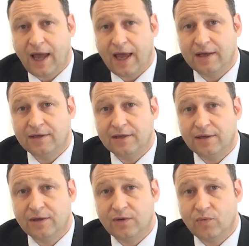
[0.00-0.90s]
and
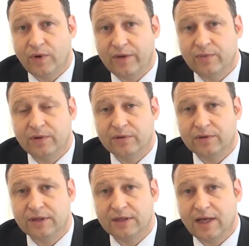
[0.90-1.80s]
we will
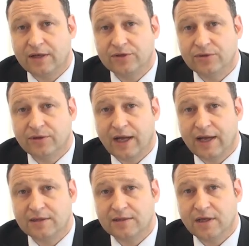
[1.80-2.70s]
conduct your
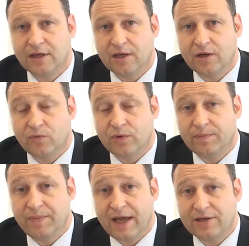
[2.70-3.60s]
case
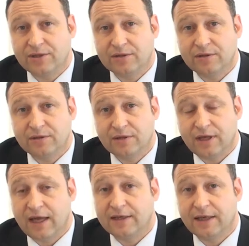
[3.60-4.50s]
with passion
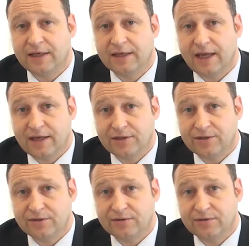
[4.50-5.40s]
and
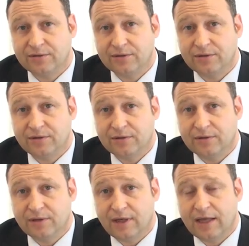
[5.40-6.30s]
dedication
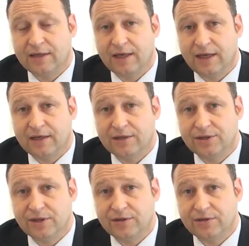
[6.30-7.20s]
and the
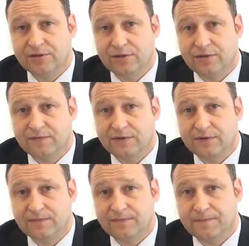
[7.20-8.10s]
energy it deserves.